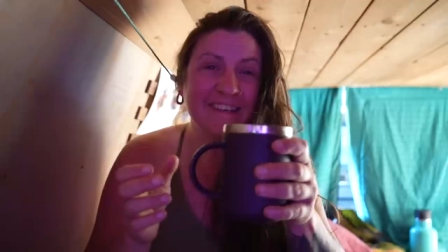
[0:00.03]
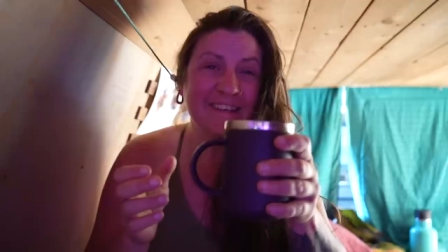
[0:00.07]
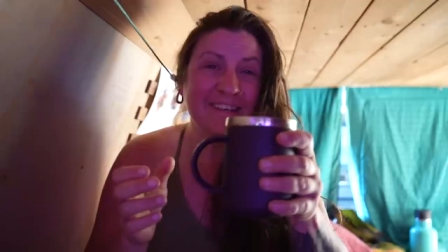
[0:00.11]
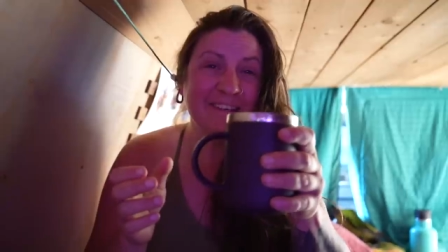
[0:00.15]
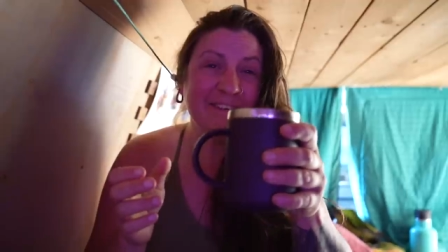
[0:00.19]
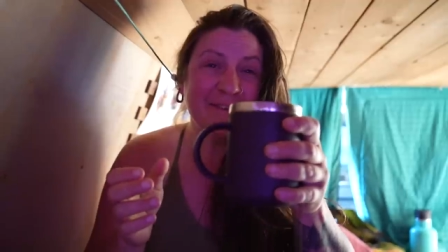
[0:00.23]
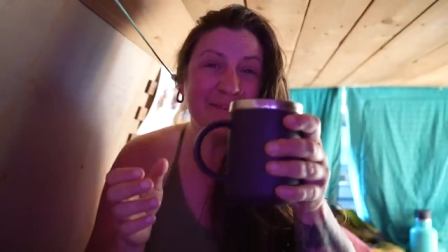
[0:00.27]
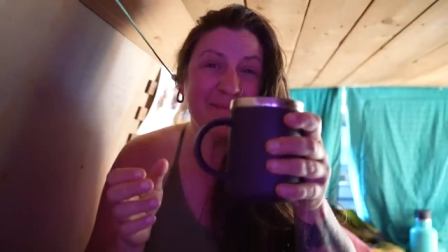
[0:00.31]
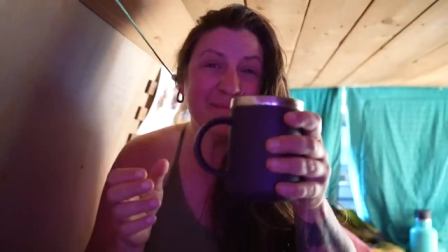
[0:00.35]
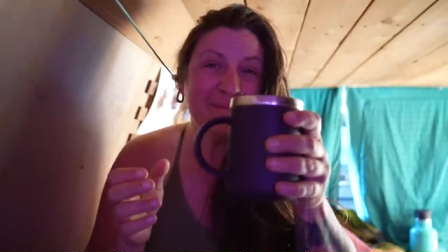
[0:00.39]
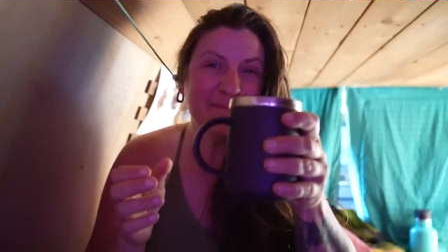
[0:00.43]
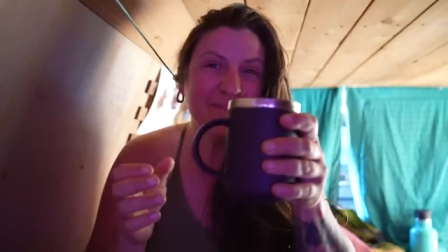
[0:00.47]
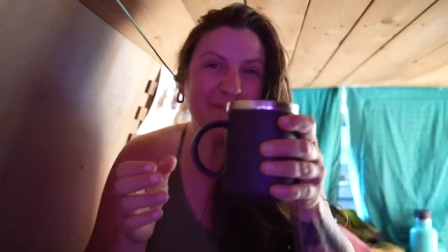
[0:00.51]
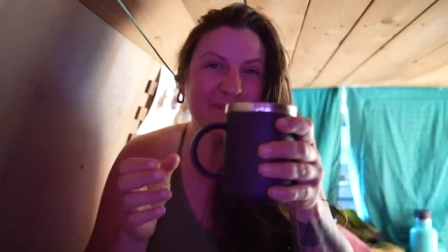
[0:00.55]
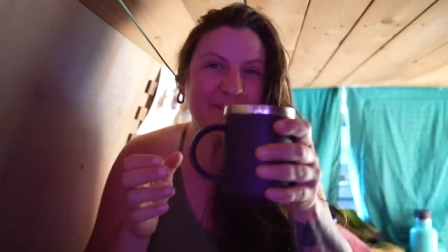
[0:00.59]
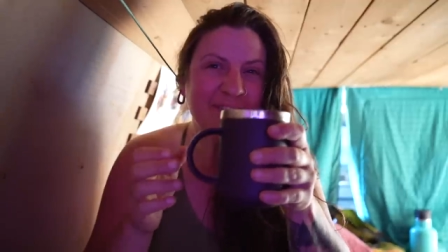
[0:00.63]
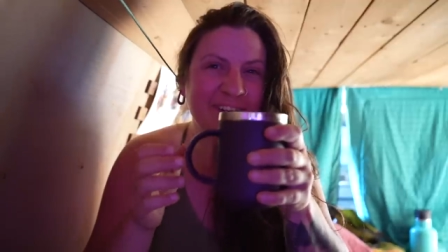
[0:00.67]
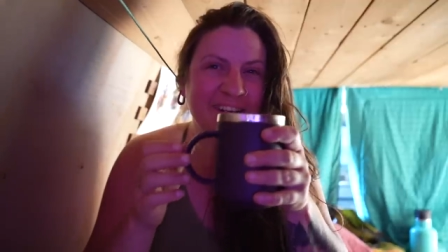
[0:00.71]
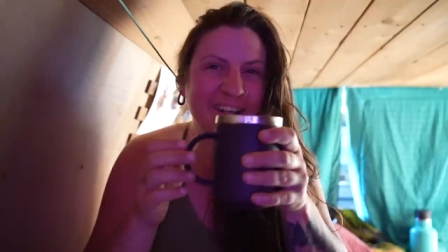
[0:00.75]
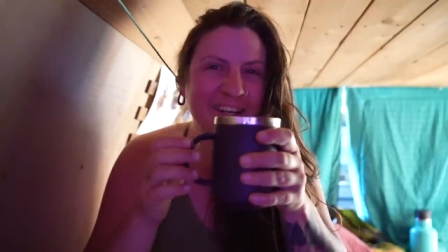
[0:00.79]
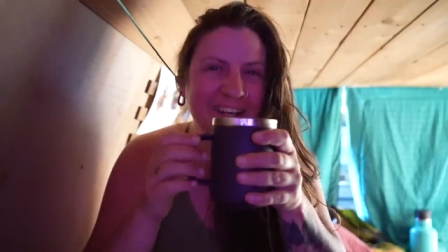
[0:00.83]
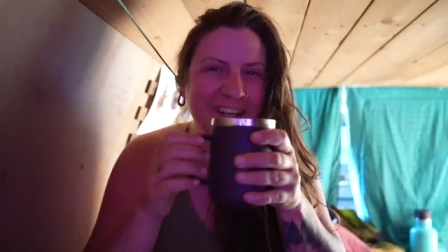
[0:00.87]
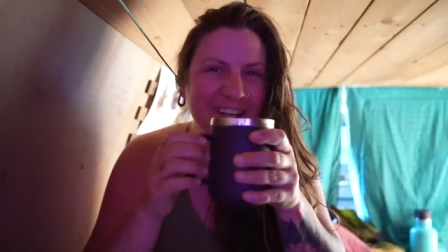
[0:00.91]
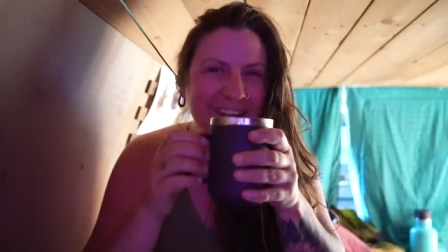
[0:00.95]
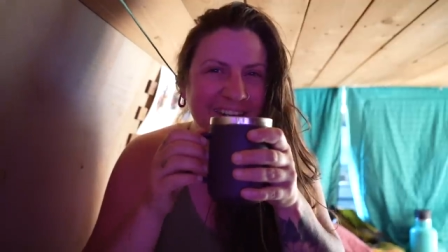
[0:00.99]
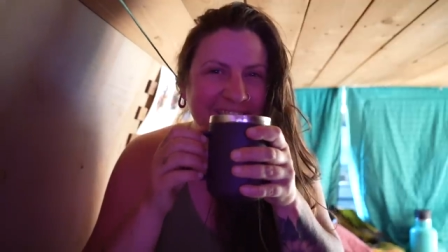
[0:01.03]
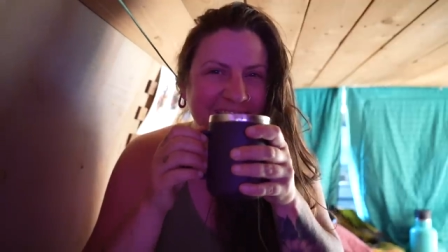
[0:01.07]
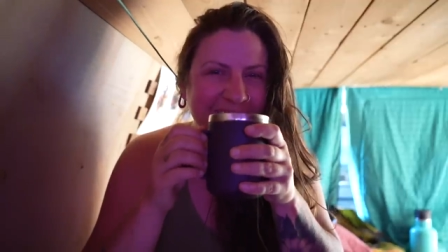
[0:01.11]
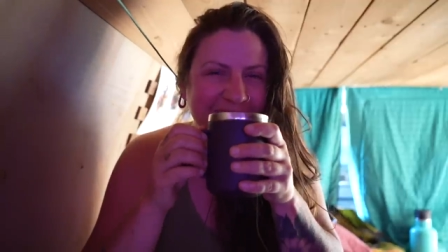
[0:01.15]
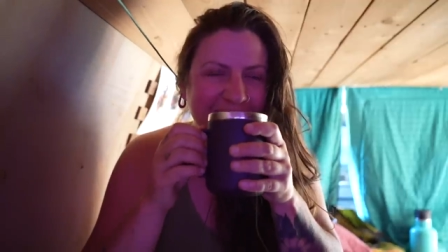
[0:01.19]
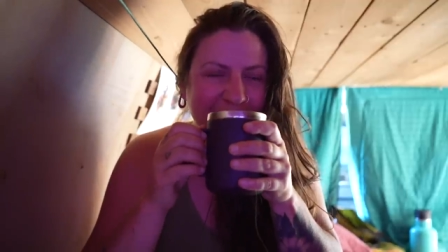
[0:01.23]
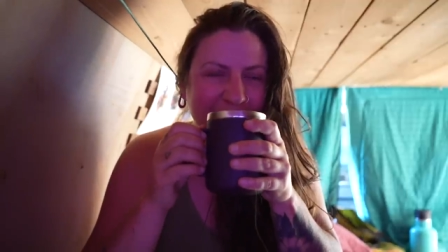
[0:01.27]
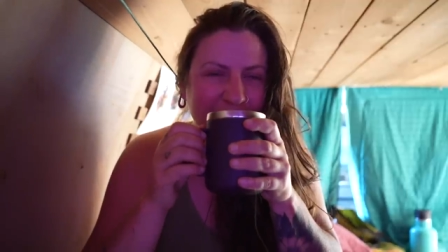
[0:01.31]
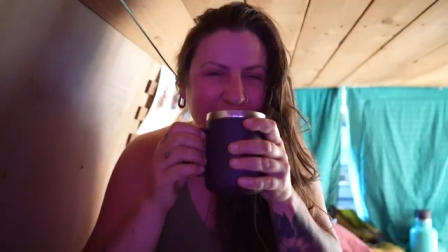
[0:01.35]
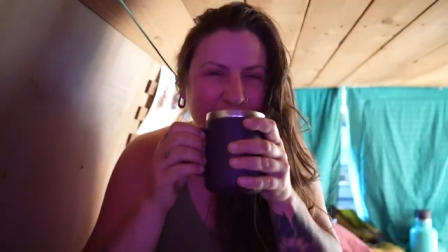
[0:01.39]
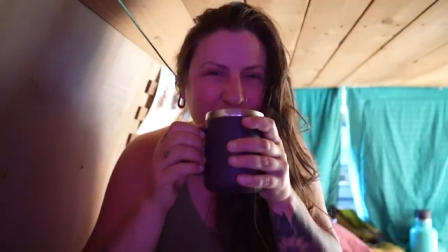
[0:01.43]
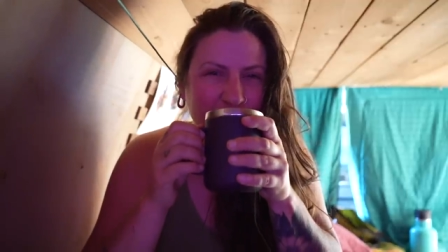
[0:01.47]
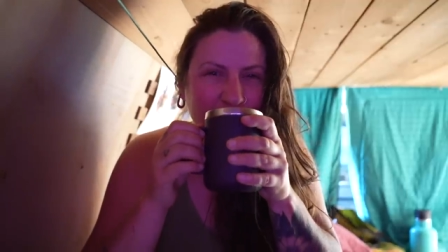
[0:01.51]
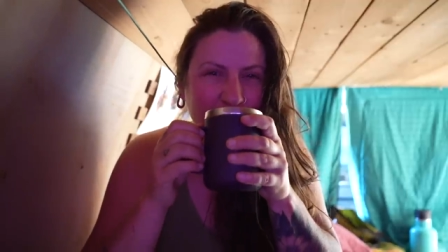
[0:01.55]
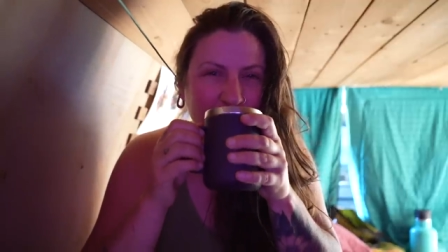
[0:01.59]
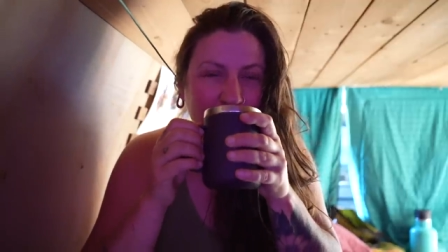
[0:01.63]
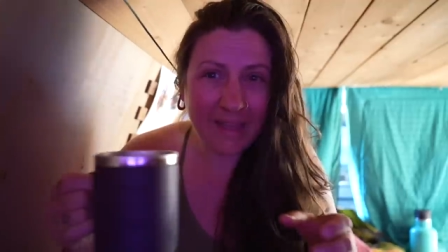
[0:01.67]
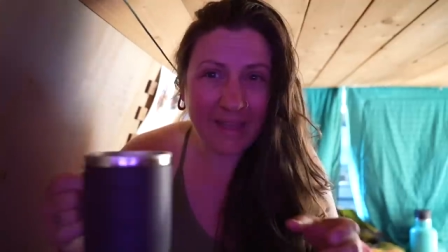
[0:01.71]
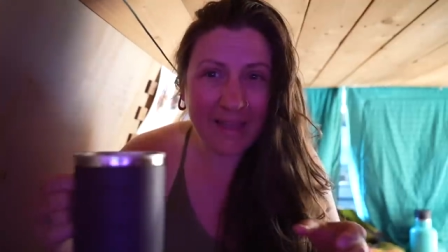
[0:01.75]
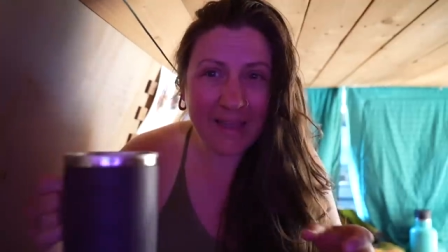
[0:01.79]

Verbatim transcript: Good morning!